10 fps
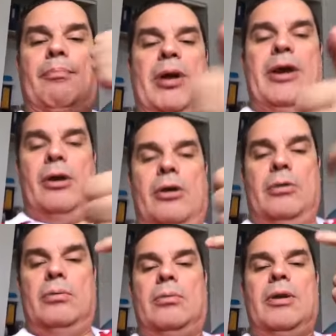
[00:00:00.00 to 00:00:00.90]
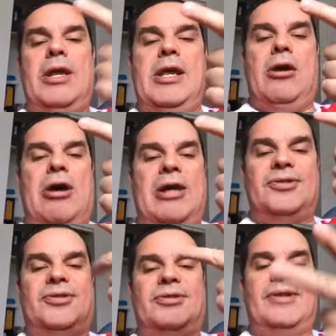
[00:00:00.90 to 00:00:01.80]
Monero, E O
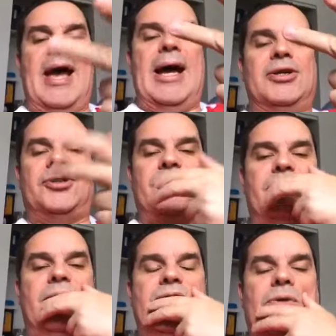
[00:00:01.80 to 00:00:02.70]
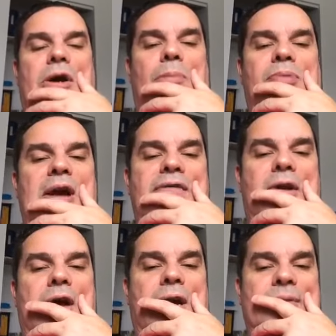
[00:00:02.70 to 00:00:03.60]
S, Dash, these are all
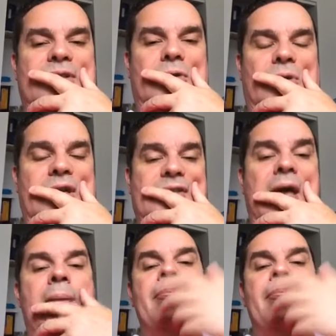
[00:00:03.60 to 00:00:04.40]
private anonymous coins.